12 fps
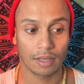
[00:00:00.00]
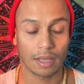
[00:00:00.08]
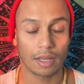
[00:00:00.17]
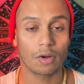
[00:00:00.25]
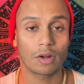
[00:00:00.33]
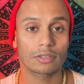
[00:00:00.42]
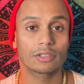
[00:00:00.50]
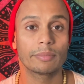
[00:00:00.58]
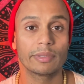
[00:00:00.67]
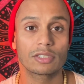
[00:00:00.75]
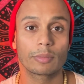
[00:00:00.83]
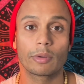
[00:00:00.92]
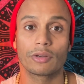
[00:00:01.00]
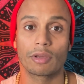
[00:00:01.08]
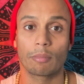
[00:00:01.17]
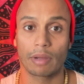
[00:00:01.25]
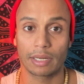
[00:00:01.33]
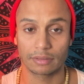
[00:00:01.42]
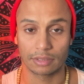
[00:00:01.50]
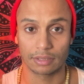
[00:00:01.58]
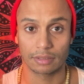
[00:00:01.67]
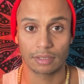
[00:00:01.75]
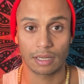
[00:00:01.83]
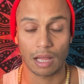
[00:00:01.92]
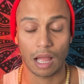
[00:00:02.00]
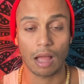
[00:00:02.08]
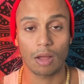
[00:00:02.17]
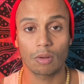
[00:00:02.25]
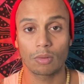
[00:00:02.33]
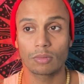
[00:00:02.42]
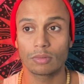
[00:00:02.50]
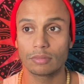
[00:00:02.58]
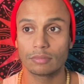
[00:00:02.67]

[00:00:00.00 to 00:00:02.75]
it also depends upon your mindset. How